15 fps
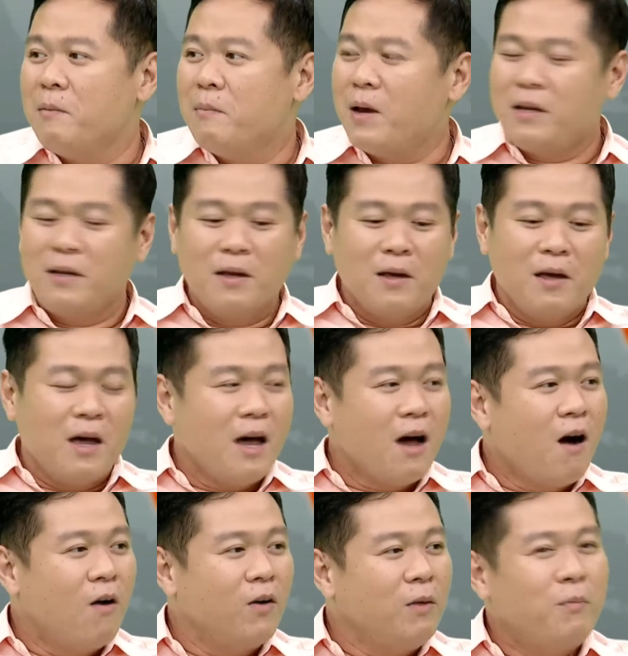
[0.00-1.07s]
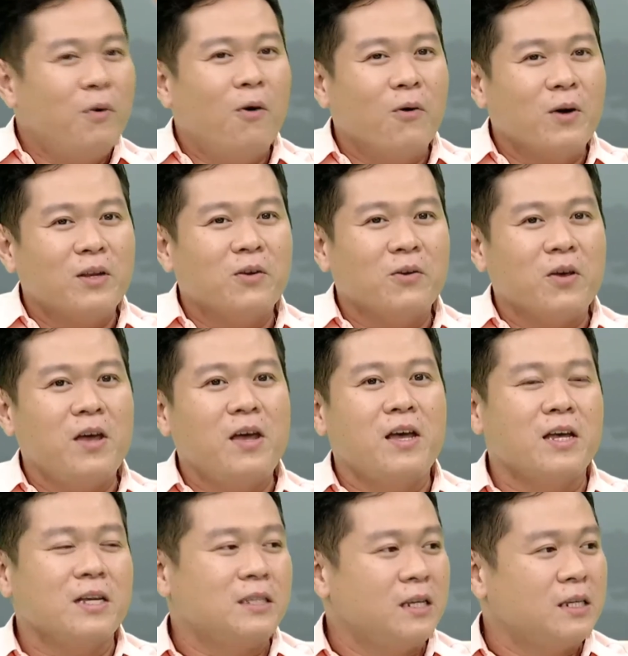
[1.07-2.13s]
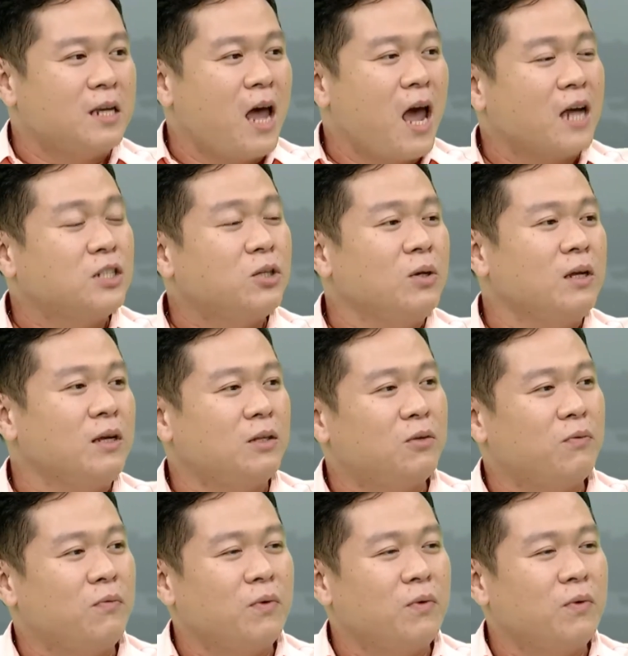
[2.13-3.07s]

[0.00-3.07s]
But all the poll in the US is actually